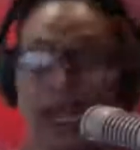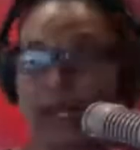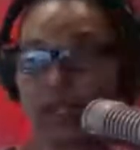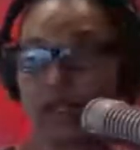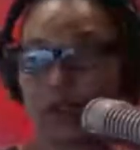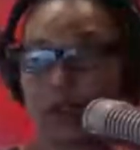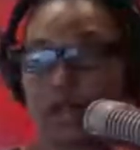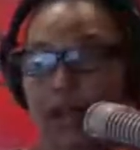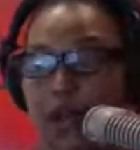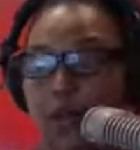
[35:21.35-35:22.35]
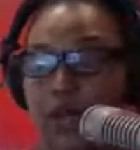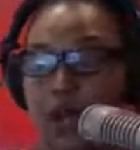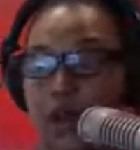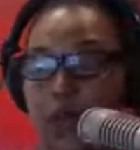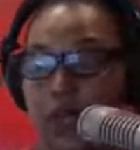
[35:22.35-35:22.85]
that we are
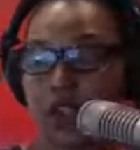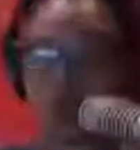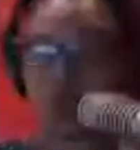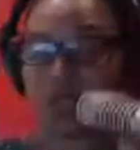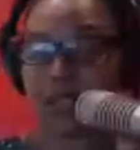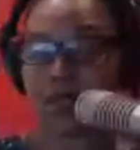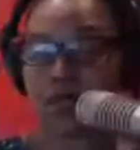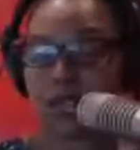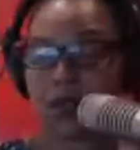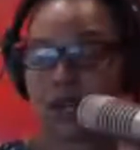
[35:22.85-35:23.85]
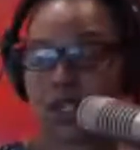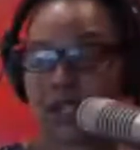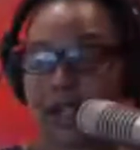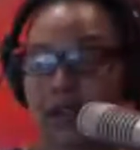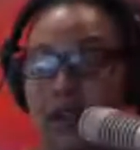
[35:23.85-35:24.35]
on the same track working
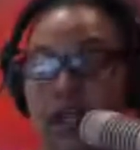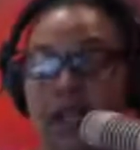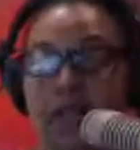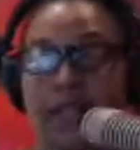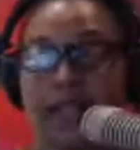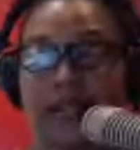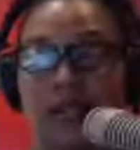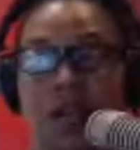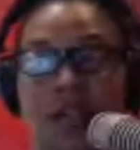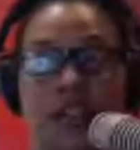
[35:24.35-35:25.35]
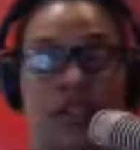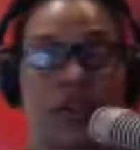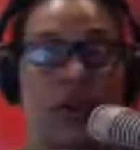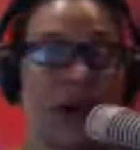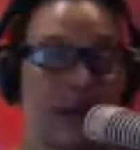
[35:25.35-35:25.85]
together, let's not
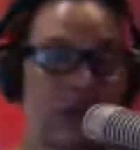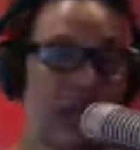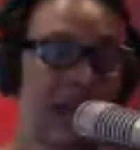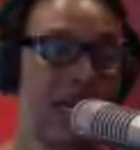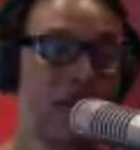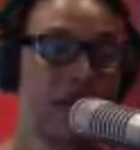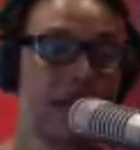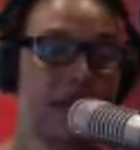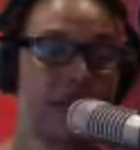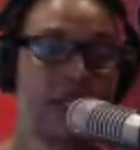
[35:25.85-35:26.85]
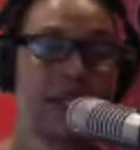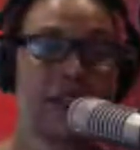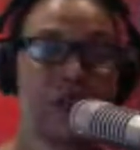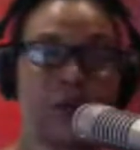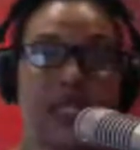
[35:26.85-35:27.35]
go out hiring
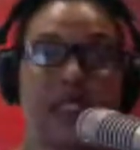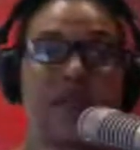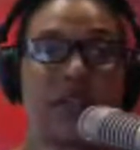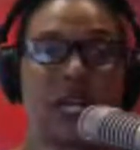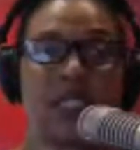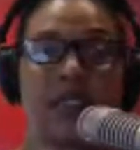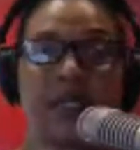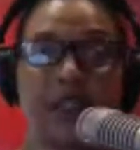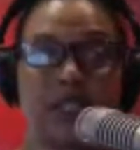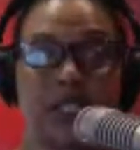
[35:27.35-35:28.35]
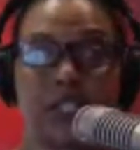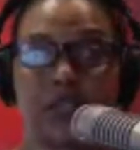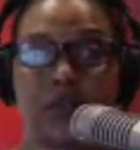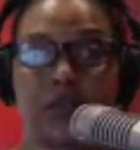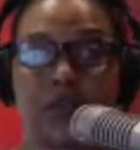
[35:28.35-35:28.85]
these expensive
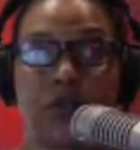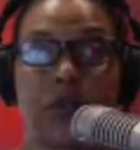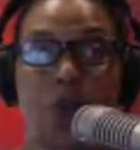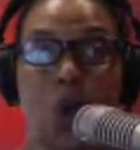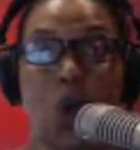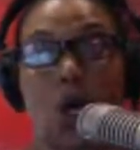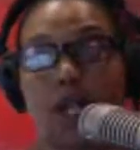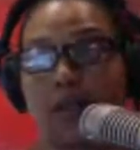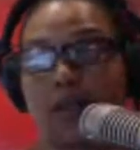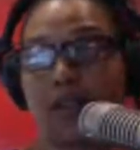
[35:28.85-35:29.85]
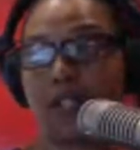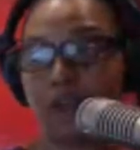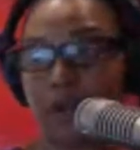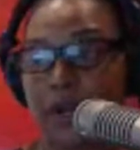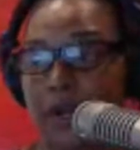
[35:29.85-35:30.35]
consultants from all
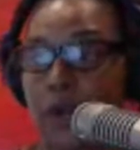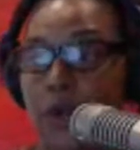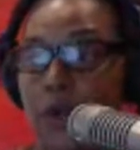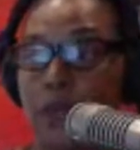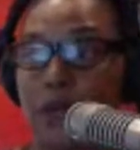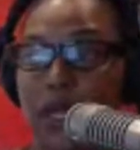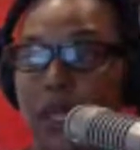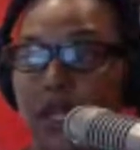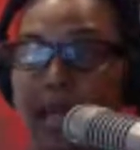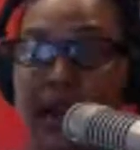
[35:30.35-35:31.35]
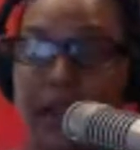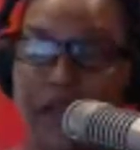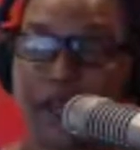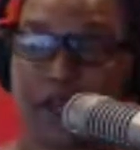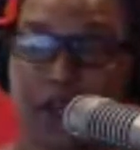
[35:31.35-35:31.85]
different
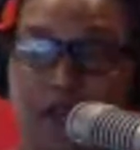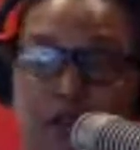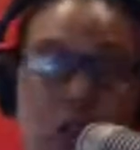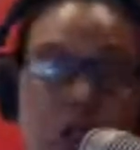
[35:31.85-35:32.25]
areas of the